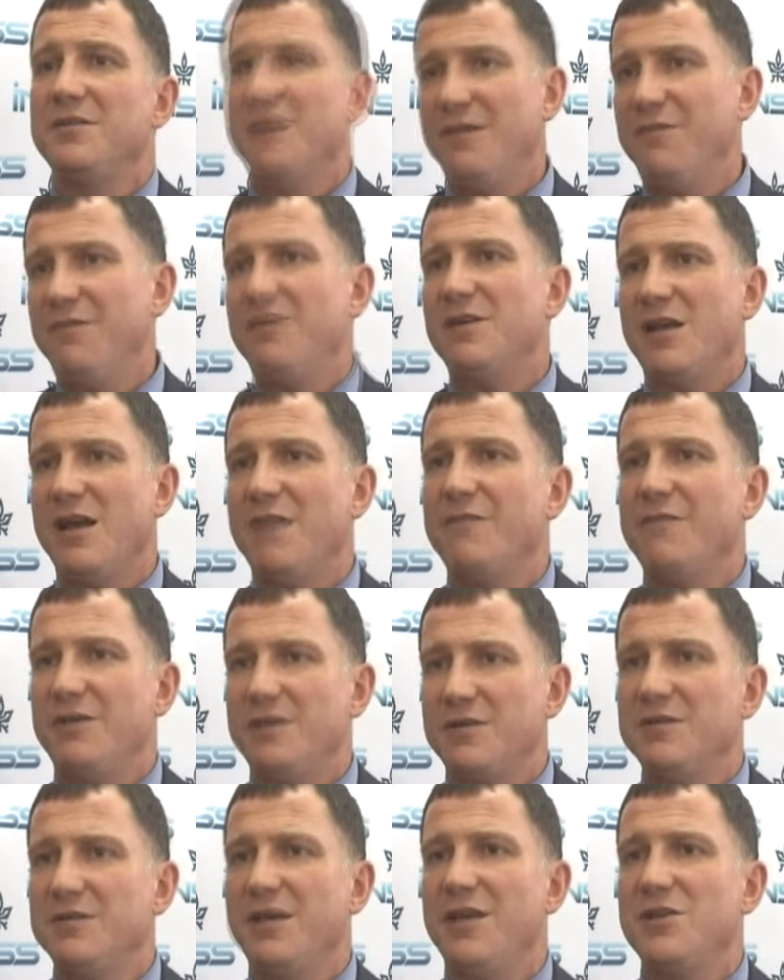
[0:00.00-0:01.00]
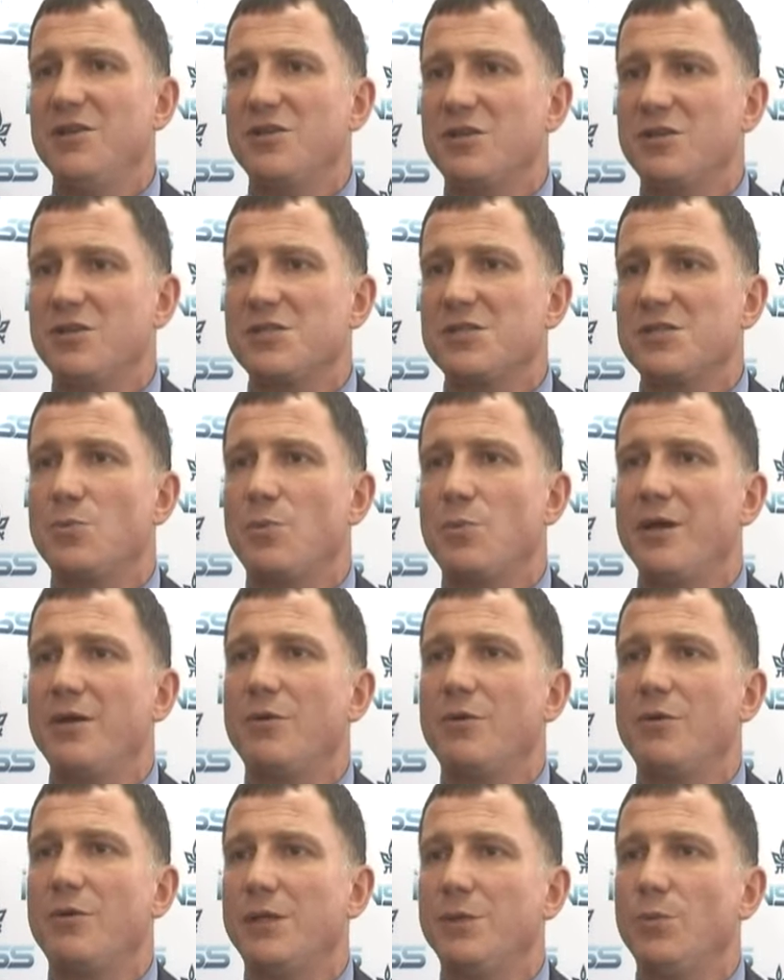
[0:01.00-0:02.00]
definitely are very dangerous.
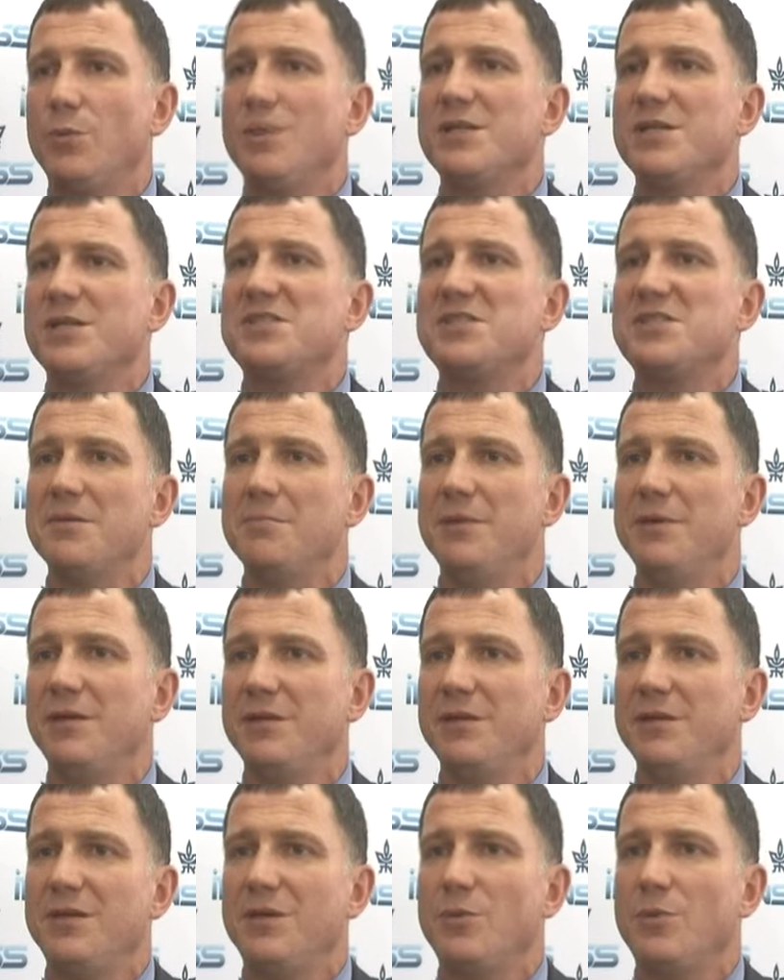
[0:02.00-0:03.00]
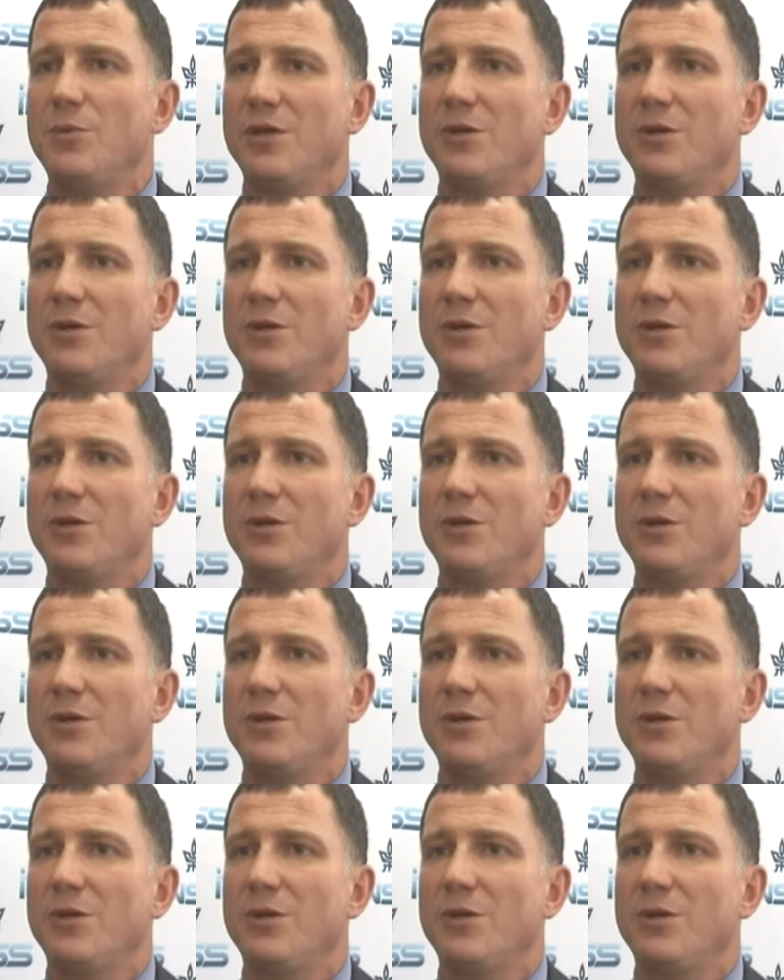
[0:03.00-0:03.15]
We all want stability.